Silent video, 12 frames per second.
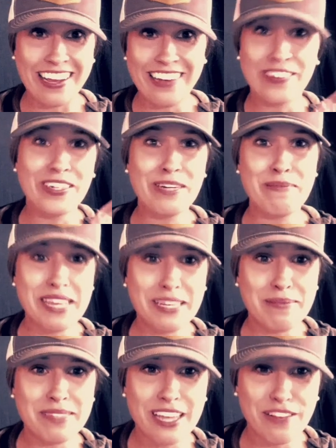in order to make
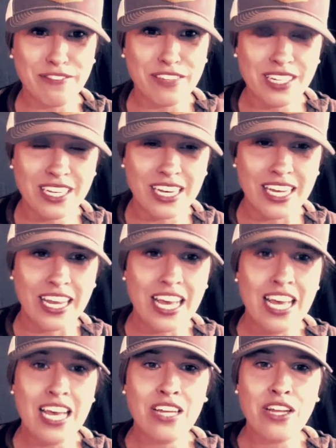himself look good.
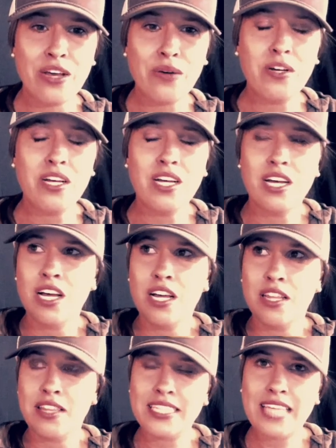Now,
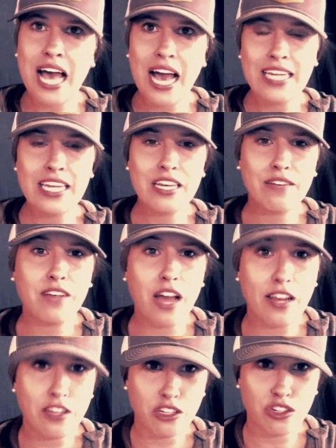this idea of
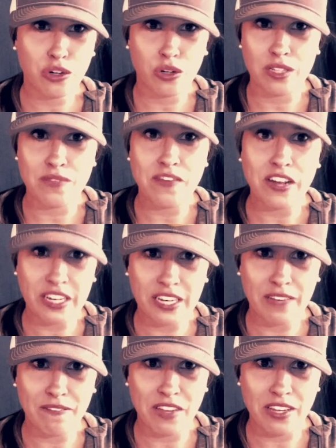gun control is very
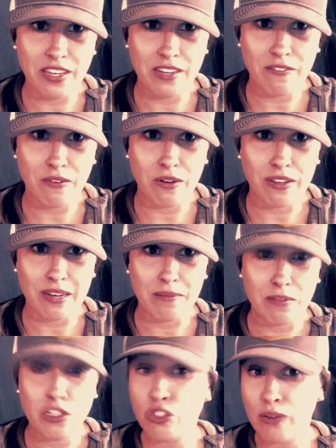convenient for them.
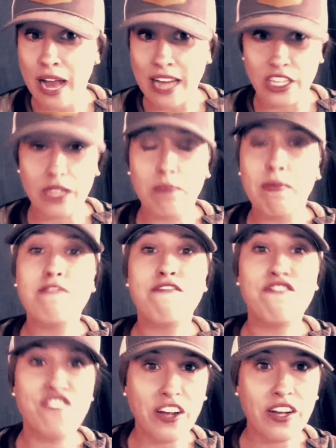Tragic,
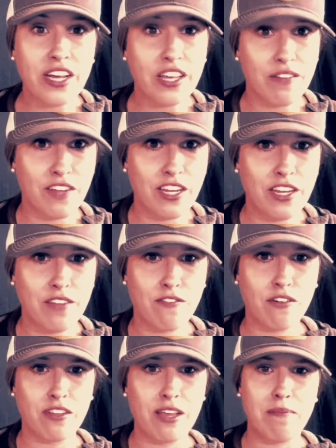but very convenient
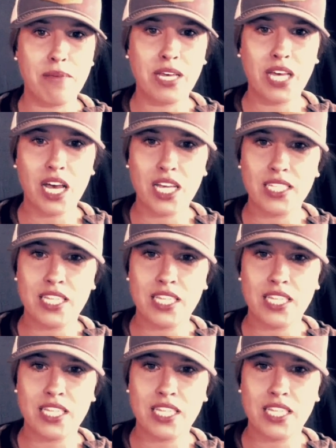for them because